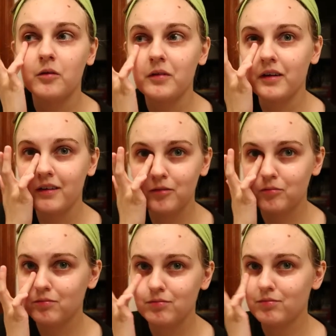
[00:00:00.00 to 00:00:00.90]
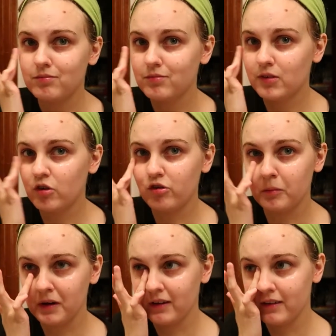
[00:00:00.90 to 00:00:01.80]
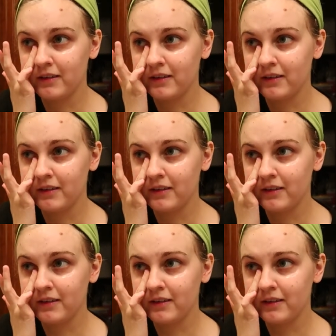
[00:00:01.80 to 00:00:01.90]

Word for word: Like, social media